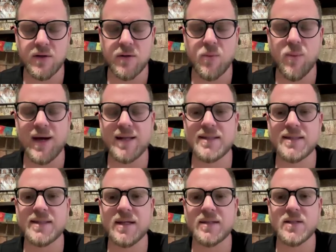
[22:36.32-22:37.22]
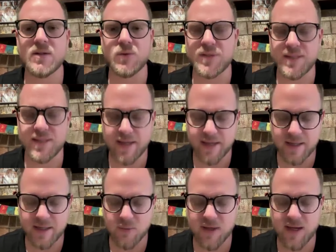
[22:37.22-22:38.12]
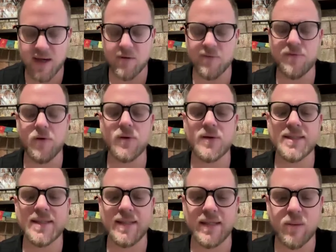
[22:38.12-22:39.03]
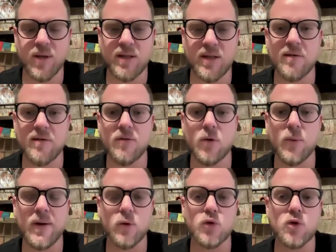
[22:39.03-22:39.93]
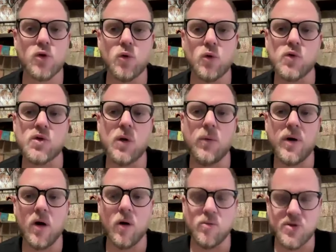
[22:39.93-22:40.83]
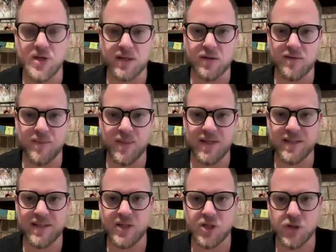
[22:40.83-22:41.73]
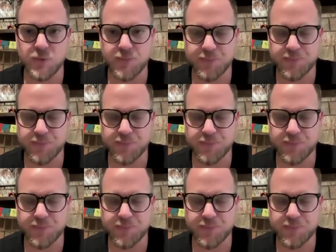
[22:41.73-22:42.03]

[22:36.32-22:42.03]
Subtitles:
The mind starts to sink, we kind of fall asleep, and therefore we also lose our object of meditation.